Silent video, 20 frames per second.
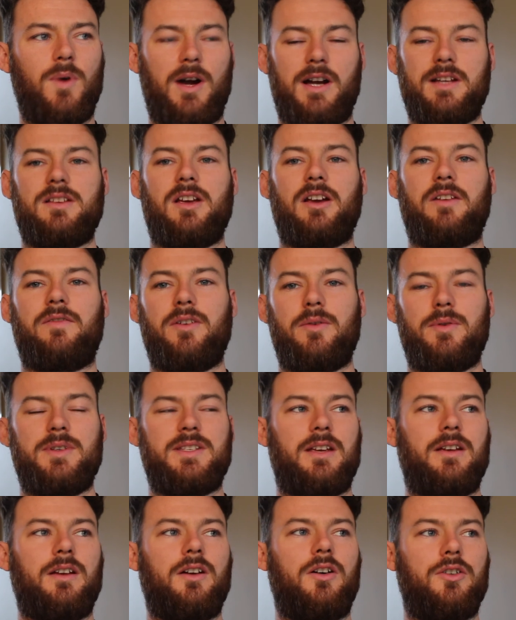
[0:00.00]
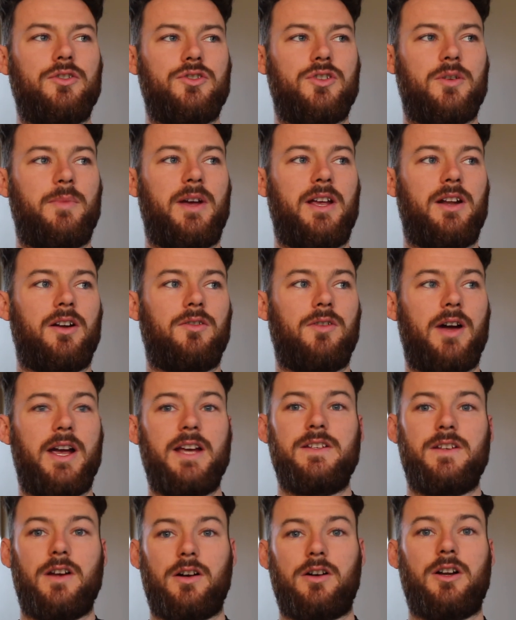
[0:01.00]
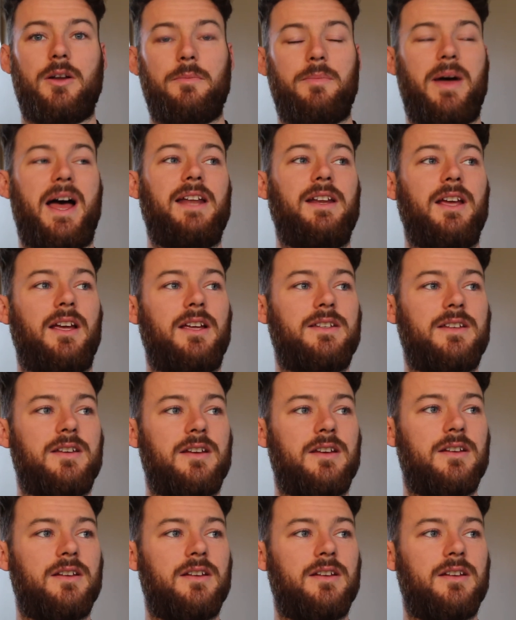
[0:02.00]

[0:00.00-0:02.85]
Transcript: Whereas like if it was a 100-meter race, you're kind of panicked.